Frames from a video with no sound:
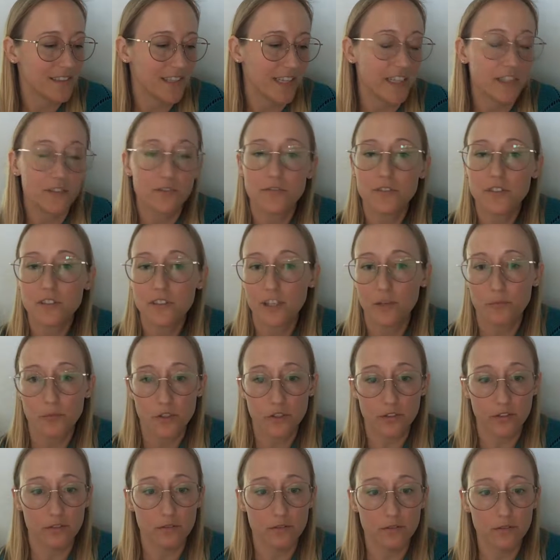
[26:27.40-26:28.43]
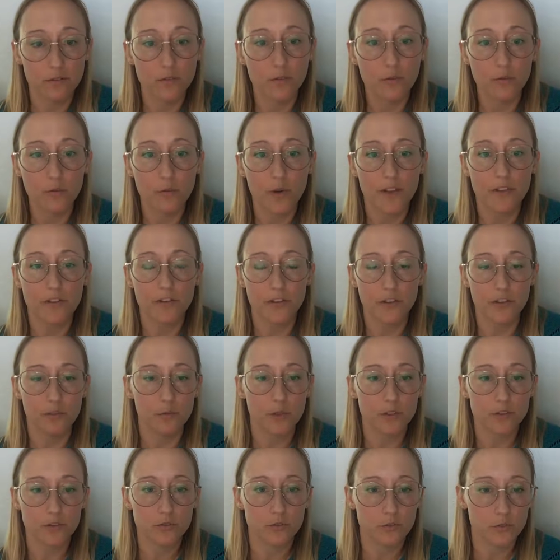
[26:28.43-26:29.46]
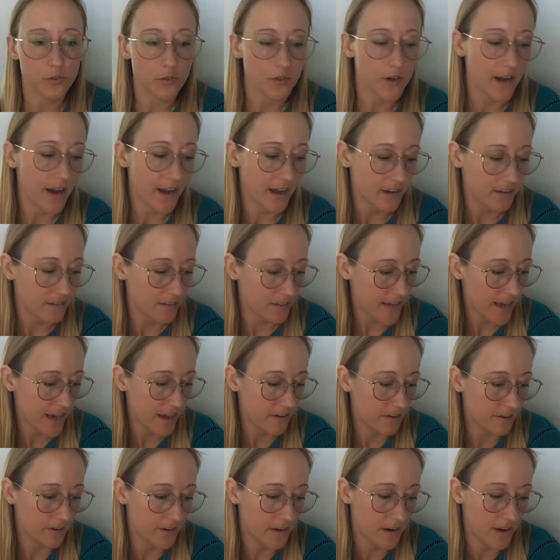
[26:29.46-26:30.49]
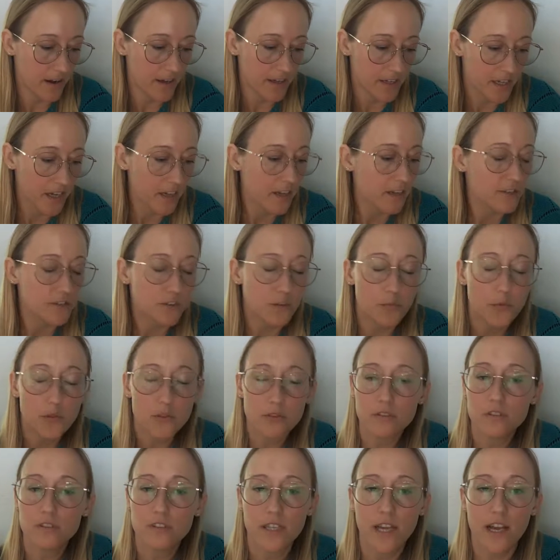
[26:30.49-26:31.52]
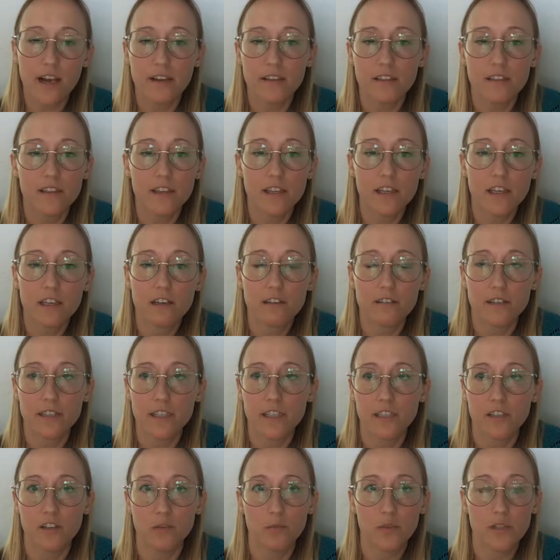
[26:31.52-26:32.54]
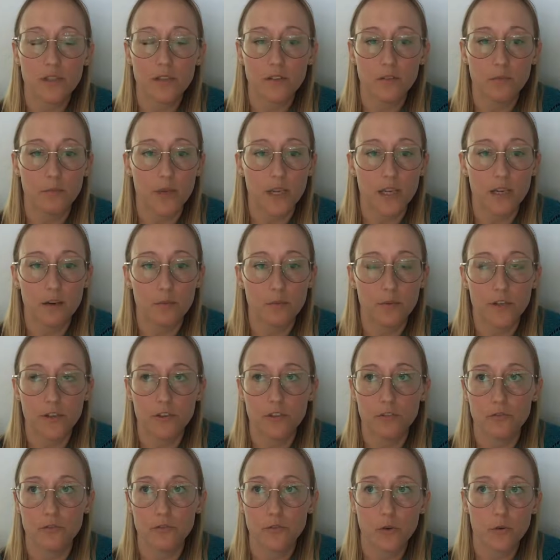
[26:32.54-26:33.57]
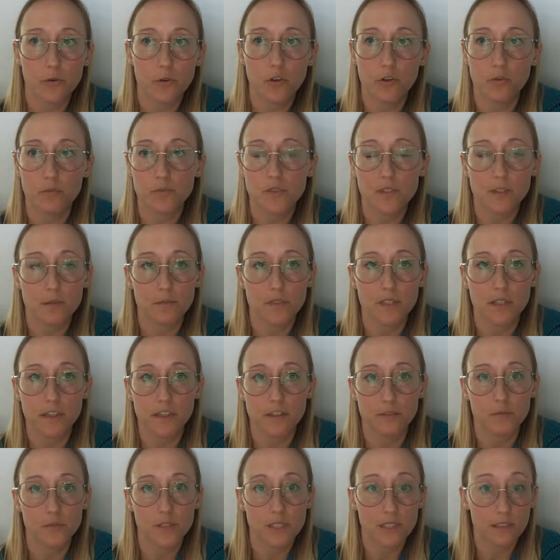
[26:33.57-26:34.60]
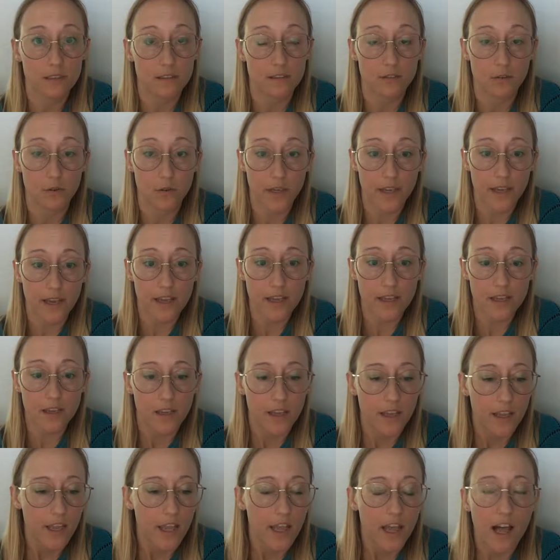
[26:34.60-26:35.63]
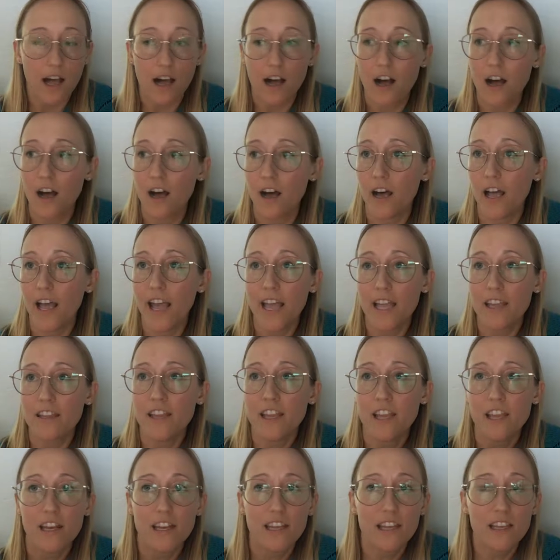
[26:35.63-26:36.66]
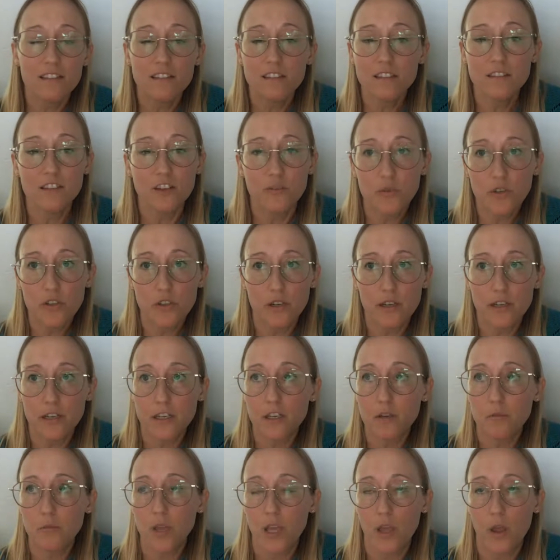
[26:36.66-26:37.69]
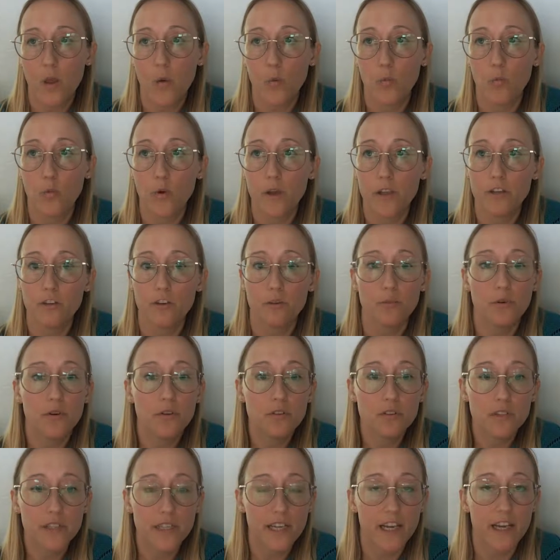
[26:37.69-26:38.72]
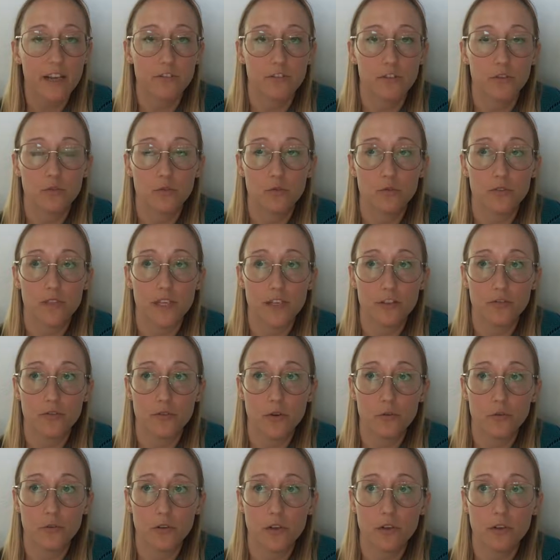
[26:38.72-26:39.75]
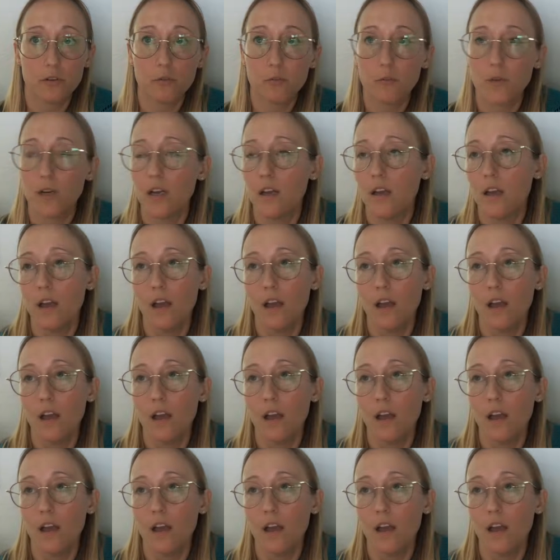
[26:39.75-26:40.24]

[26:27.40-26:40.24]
it's really up to you whether you want to try that or not. So personally, I think letting the bees make a bunch of drone comb sometimes is okay. And then in the summertime, when you're pulling out that drone comb,